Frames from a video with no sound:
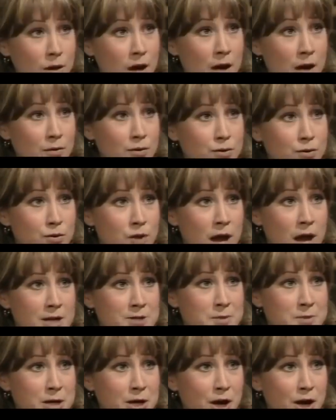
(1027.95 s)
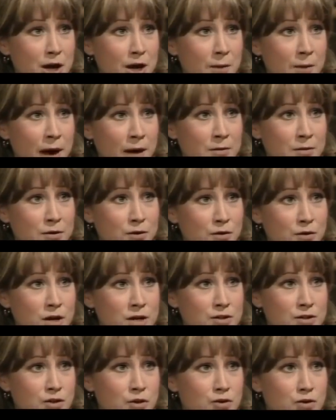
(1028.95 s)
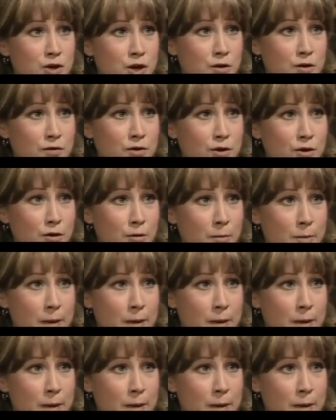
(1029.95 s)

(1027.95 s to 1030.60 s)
Well, how would you like to be going about with creosote all over your